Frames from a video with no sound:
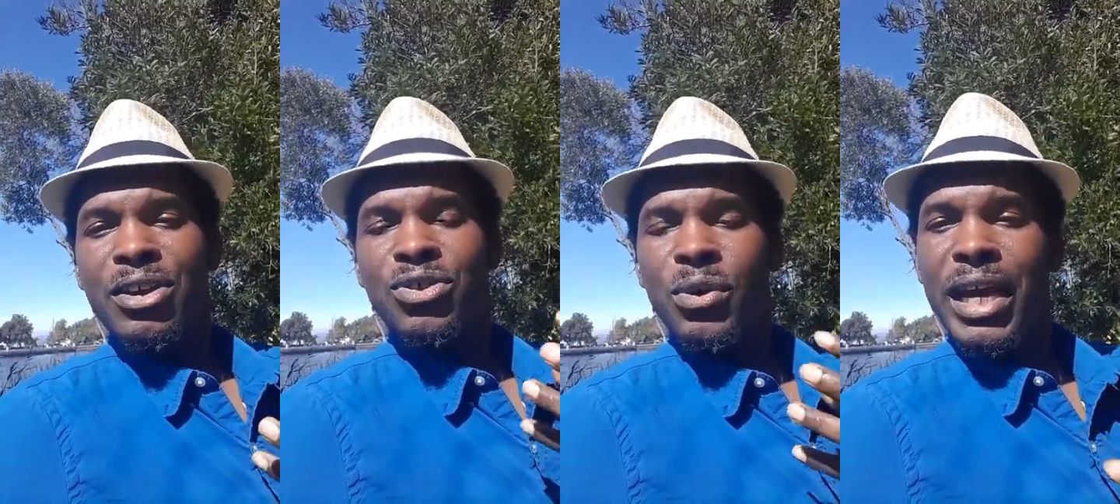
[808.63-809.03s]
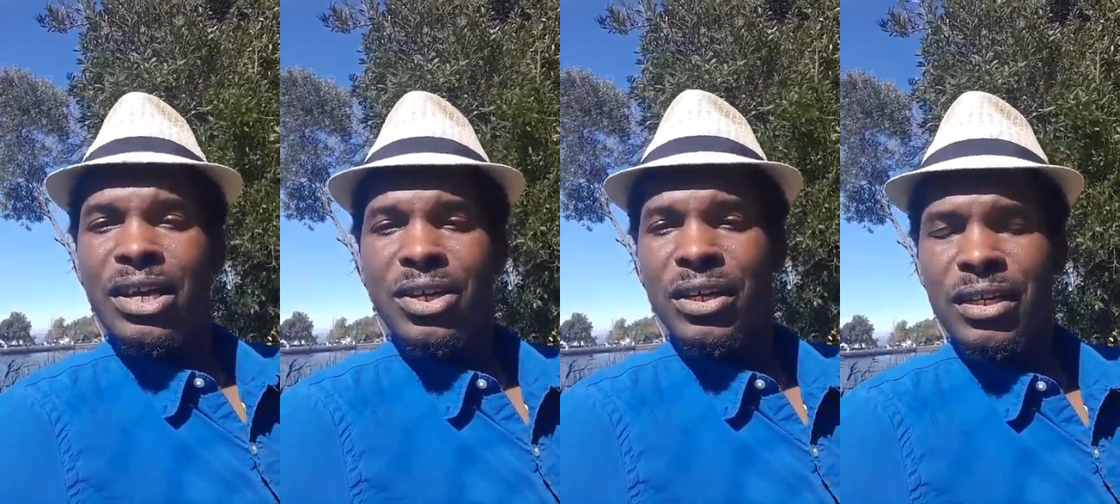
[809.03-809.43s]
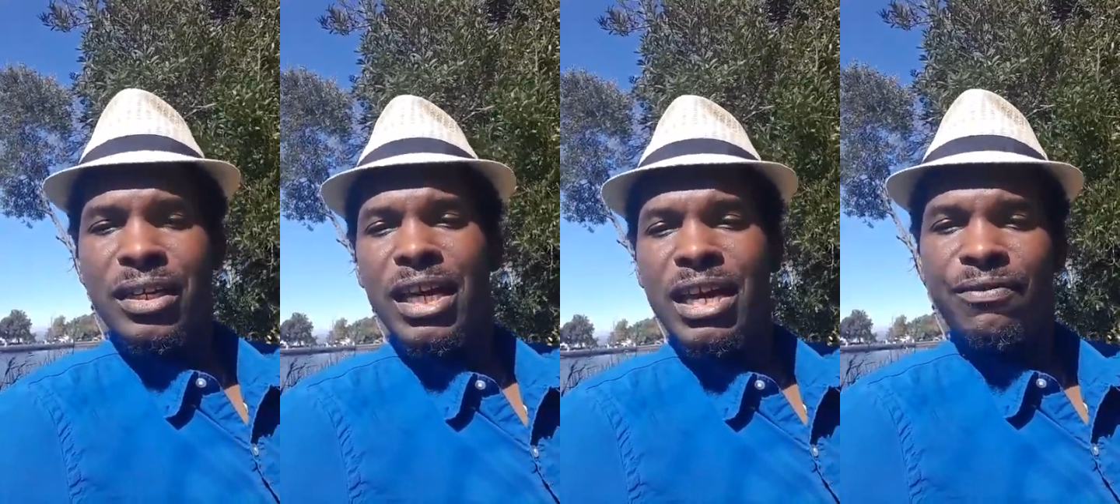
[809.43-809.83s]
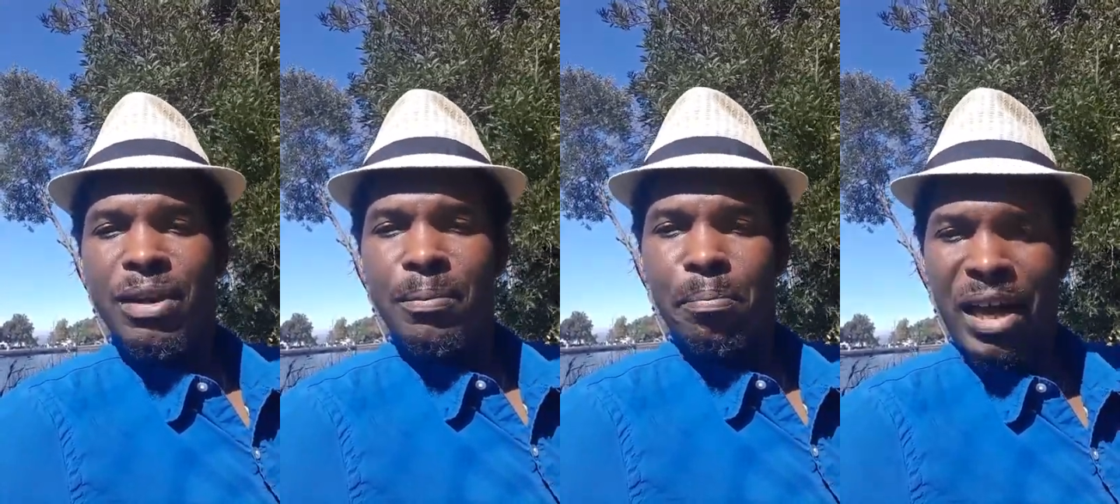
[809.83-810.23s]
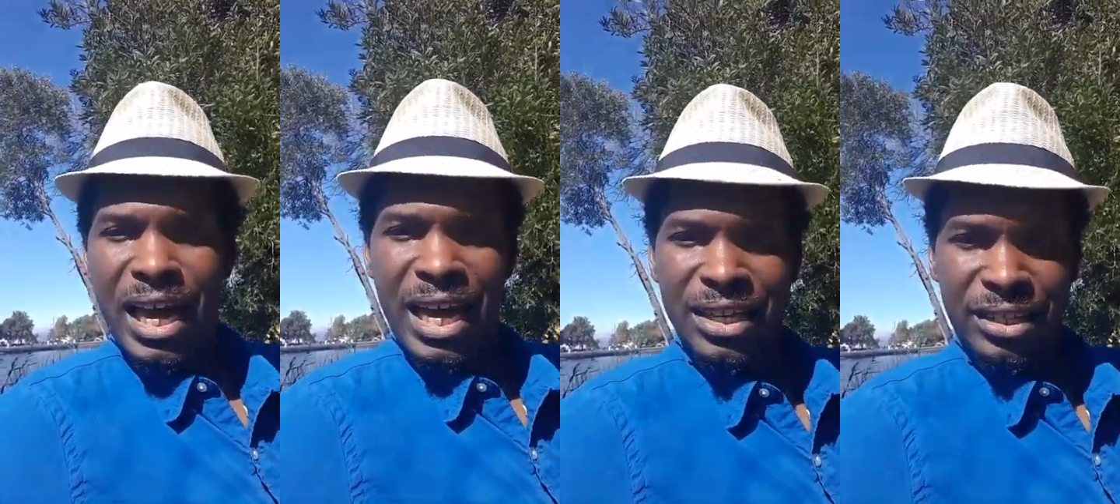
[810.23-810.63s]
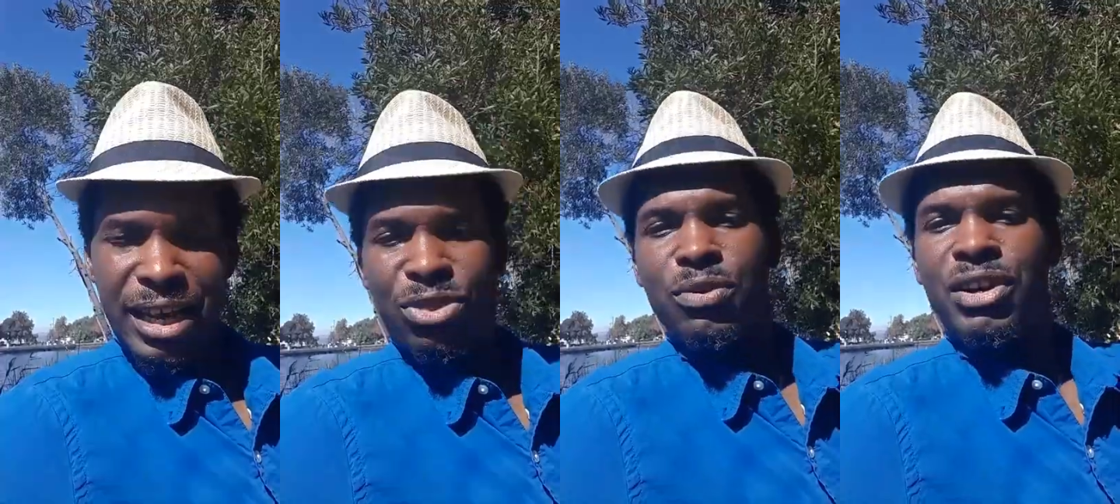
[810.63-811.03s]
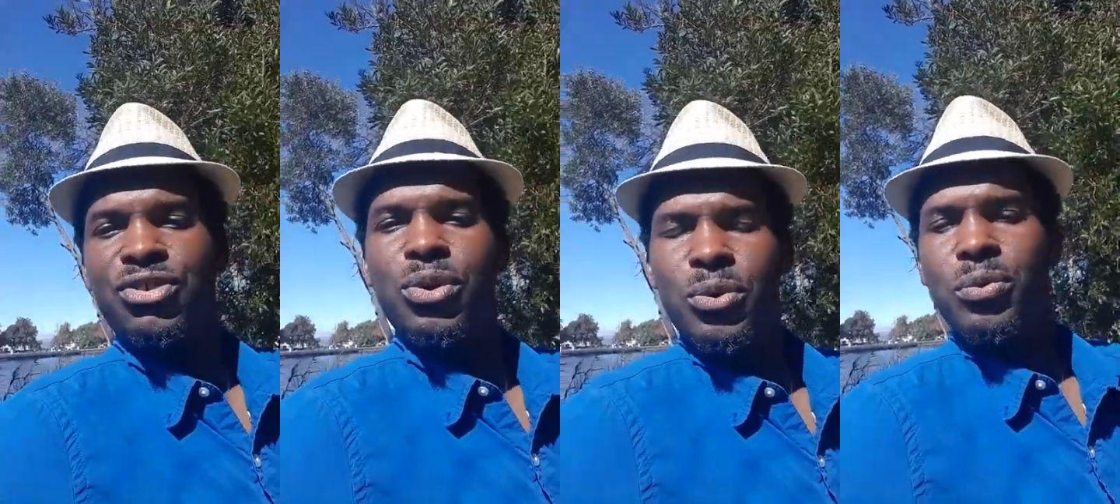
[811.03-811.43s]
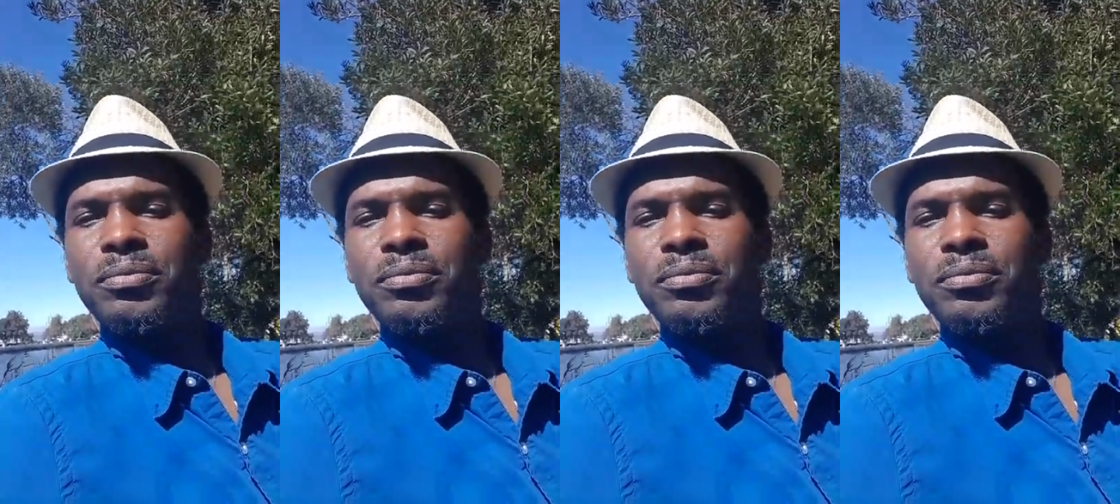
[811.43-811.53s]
so they couldn't even pass that threshold.